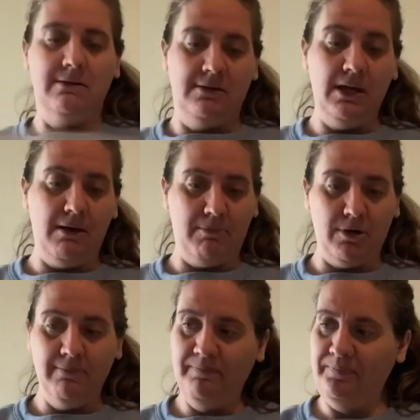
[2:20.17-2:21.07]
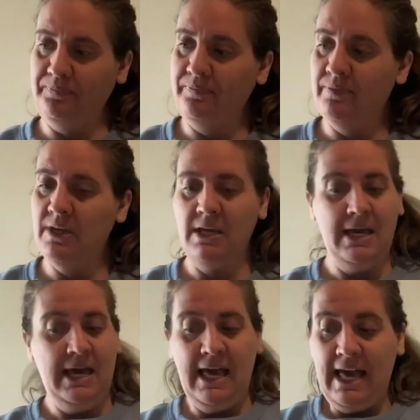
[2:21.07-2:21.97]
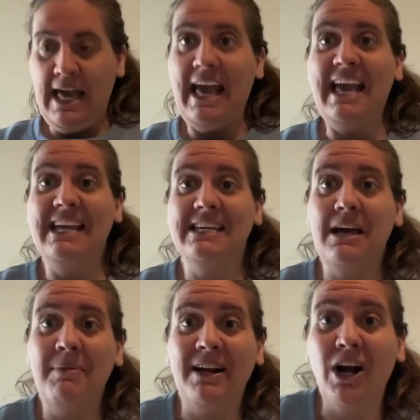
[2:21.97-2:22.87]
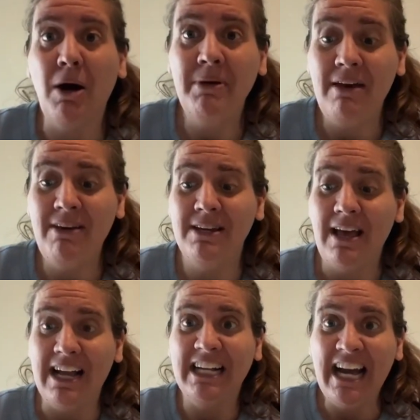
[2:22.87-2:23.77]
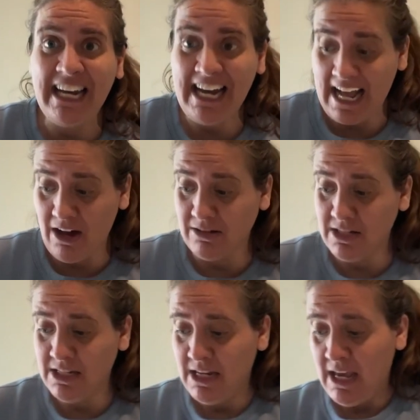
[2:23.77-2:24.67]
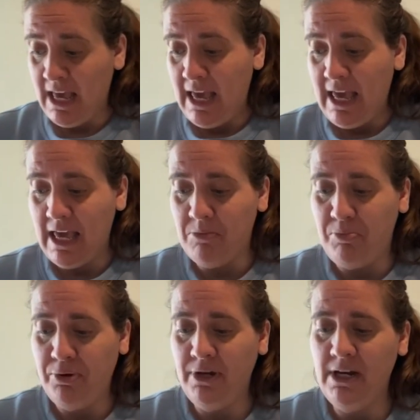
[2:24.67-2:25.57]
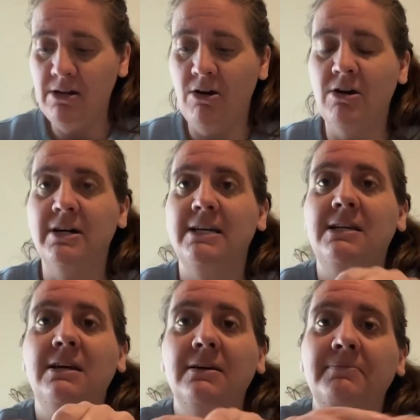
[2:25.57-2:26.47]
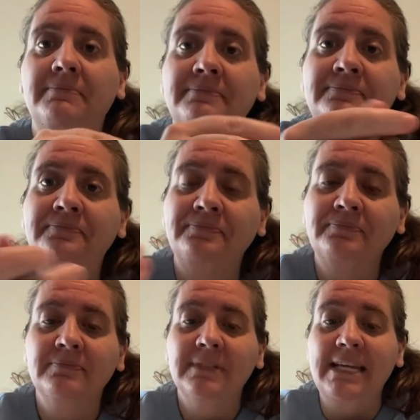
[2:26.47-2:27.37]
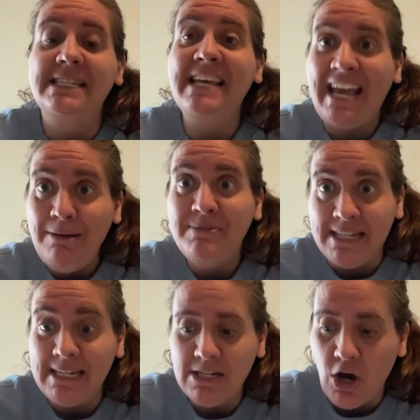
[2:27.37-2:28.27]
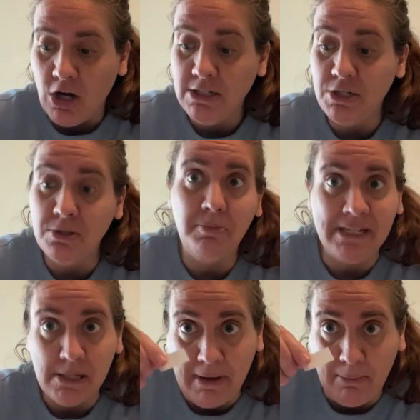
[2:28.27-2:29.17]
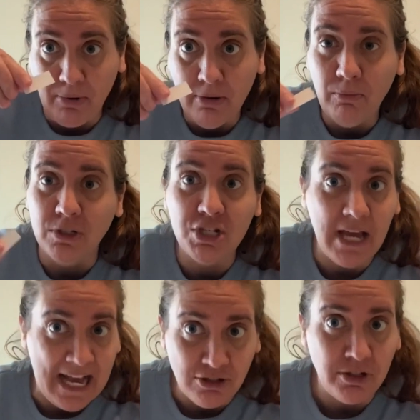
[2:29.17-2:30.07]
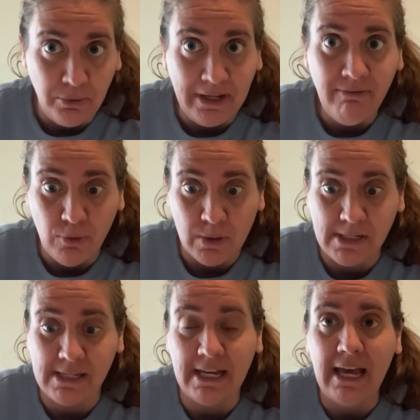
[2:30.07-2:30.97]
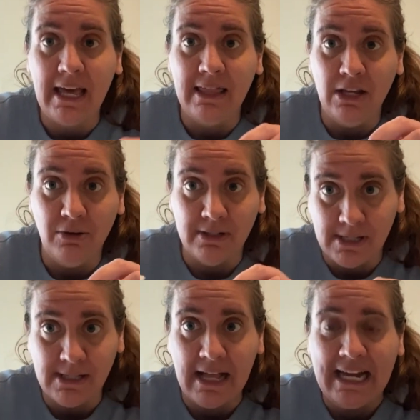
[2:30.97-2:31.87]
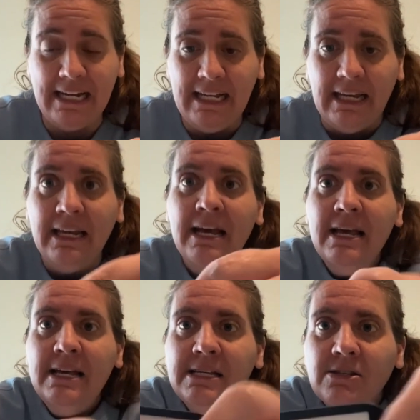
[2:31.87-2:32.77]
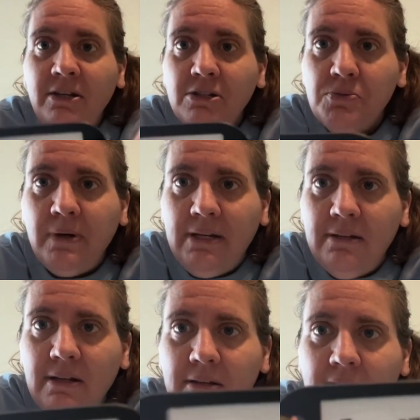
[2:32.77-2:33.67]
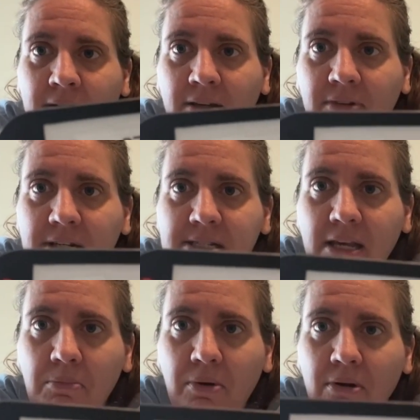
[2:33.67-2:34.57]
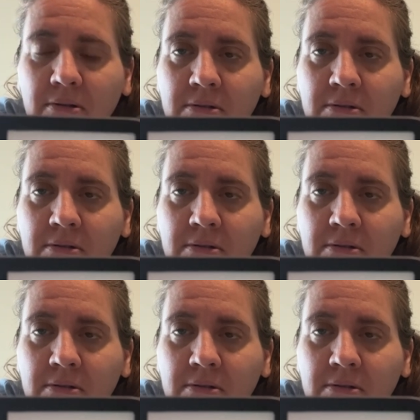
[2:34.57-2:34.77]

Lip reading: number, and I made a copy of it, cut it out, and put it on and taped it onto the piece of paper, which actually reinforces it, and then you can slide it in. So here's what I'll give you an example.